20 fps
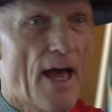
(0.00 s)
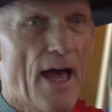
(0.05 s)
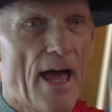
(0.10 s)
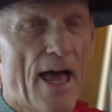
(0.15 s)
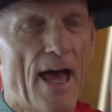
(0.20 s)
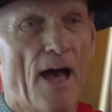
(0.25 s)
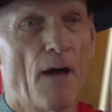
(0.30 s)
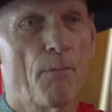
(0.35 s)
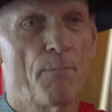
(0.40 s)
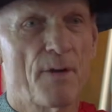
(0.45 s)
uh,
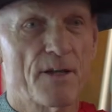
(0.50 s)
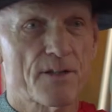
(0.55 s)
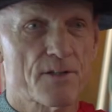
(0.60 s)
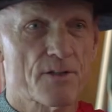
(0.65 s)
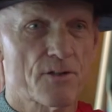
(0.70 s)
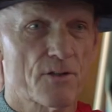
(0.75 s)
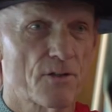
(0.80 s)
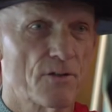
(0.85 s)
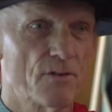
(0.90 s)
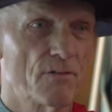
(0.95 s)
how
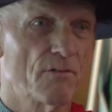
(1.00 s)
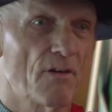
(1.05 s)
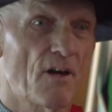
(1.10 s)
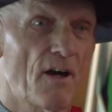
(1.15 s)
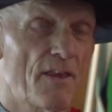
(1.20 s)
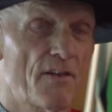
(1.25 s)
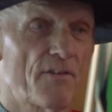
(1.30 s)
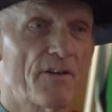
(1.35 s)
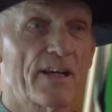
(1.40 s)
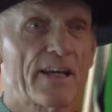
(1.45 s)
best to
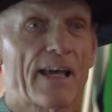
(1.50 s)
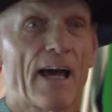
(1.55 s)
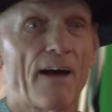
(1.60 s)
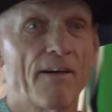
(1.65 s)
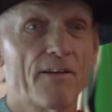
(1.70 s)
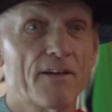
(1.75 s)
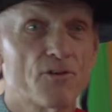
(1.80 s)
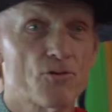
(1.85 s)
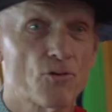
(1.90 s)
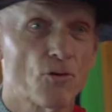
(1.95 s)
either
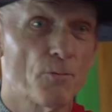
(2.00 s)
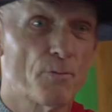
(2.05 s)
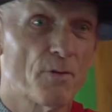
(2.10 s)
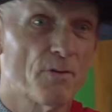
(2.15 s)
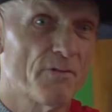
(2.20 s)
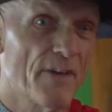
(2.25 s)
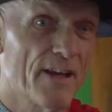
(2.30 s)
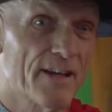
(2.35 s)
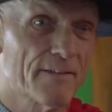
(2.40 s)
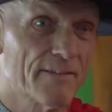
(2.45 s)
encourage or
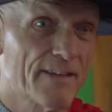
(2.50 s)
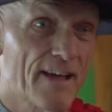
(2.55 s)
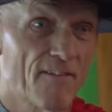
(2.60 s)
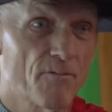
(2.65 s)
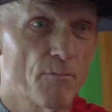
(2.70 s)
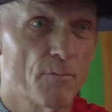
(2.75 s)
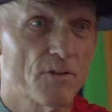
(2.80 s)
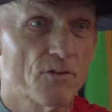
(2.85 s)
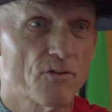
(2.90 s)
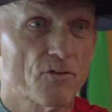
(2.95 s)
prevent
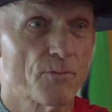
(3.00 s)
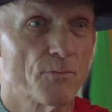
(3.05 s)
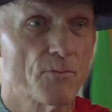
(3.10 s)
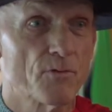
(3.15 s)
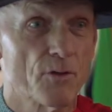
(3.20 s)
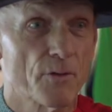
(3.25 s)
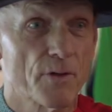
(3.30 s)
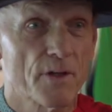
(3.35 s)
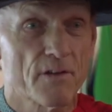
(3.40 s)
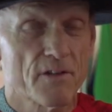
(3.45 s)
governments from
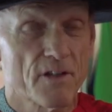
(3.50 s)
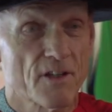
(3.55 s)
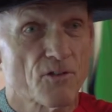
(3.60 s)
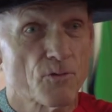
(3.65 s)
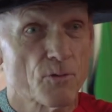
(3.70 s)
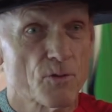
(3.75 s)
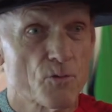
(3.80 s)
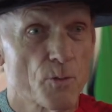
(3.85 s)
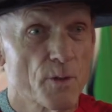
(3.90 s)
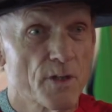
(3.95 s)
doing things
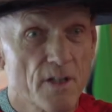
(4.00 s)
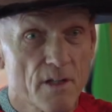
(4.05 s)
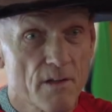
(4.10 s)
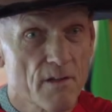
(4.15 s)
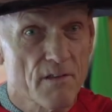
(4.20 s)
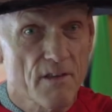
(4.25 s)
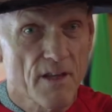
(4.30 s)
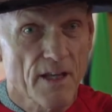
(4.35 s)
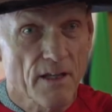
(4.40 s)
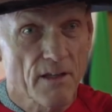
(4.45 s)
which we
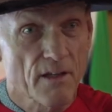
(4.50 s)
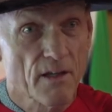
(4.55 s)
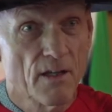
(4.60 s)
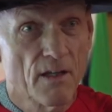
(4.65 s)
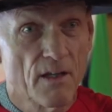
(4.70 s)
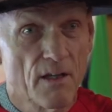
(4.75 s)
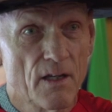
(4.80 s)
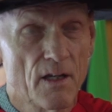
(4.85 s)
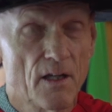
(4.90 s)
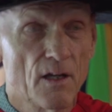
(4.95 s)
didn't think
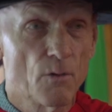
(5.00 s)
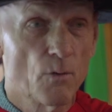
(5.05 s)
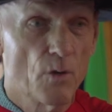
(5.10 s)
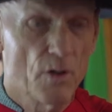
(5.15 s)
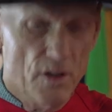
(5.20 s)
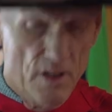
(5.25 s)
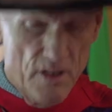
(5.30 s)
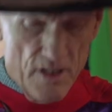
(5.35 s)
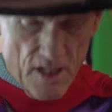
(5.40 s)
were in